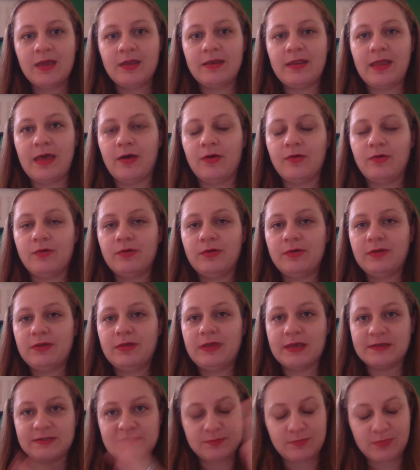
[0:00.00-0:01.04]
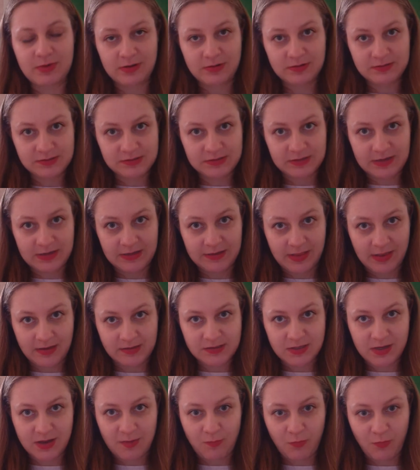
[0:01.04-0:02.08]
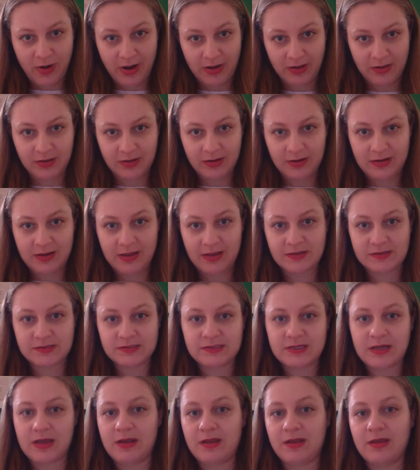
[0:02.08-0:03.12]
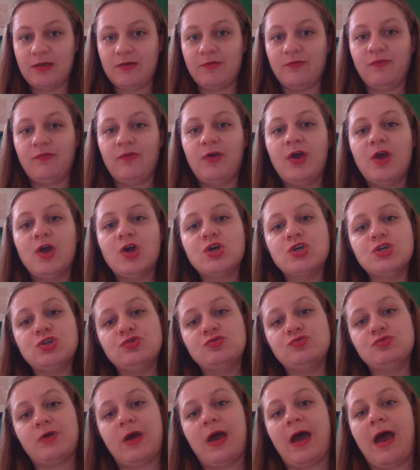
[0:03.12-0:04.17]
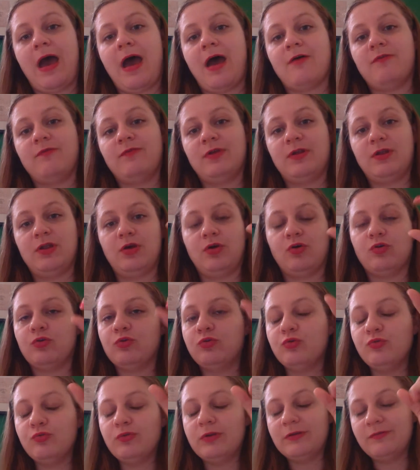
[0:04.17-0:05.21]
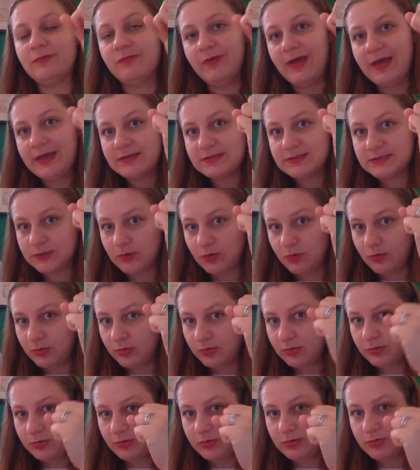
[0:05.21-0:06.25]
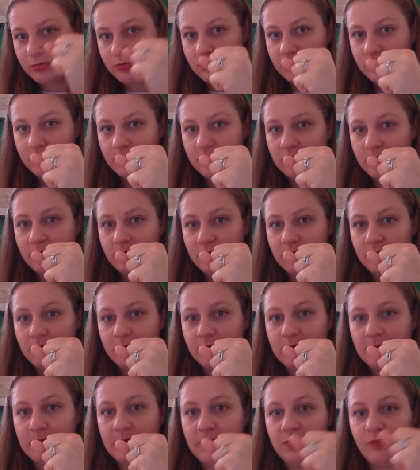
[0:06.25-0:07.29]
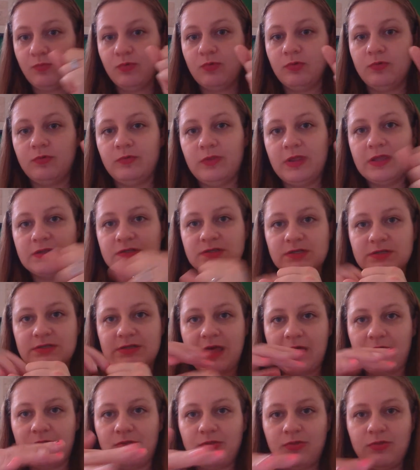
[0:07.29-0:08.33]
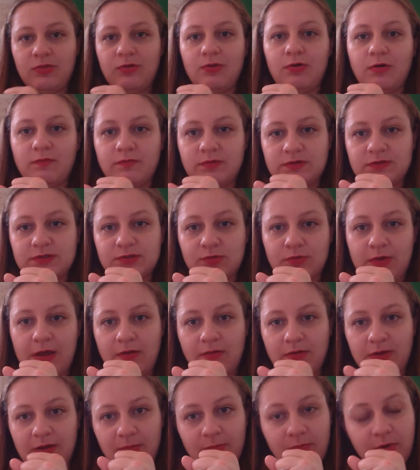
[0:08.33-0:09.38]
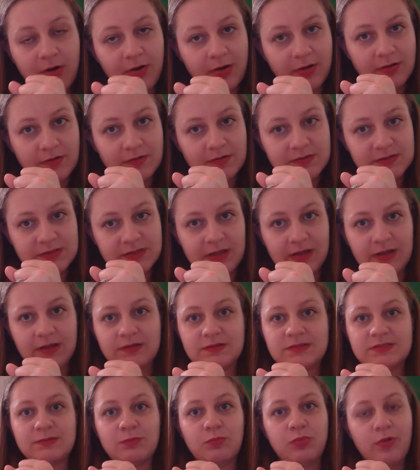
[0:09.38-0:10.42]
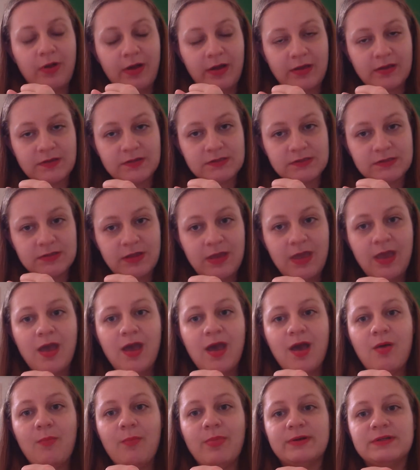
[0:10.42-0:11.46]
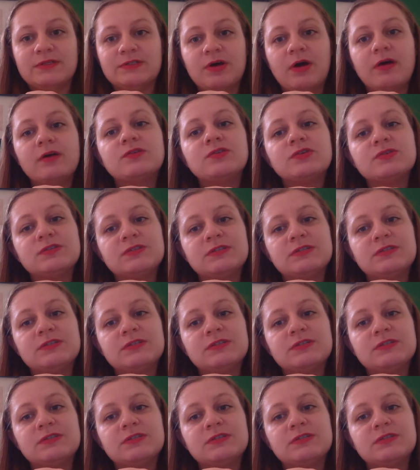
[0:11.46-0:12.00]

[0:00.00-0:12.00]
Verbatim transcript: Now, yes, medicine at that time recognized that if you have an occluded vessel, it will lead to death of the surrounding parts that it supplies. But Dr.